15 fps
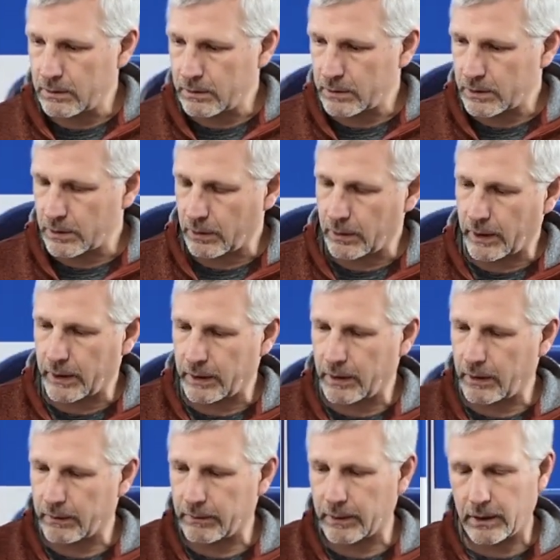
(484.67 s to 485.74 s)
so that
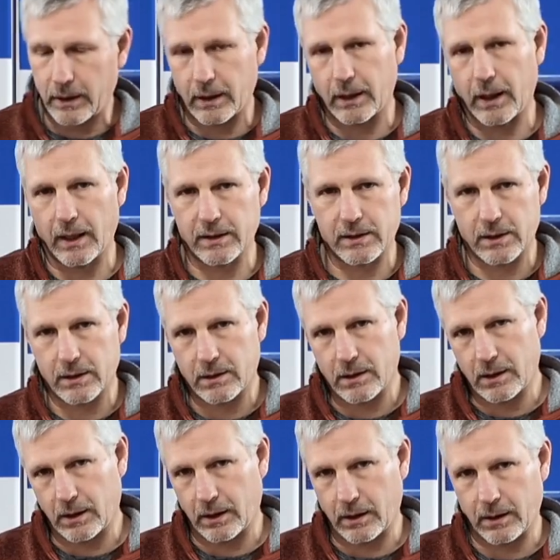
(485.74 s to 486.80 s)
everything has
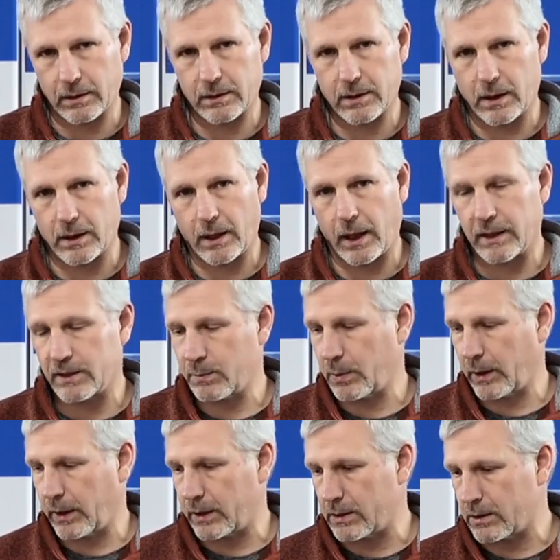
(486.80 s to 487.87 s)
a nice
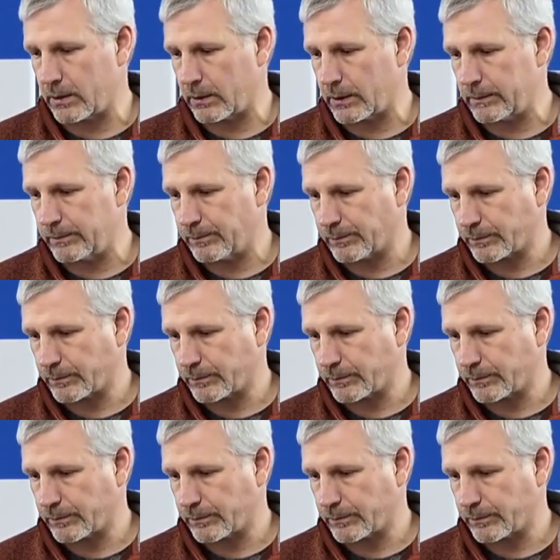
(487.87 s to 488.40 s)
plane to it.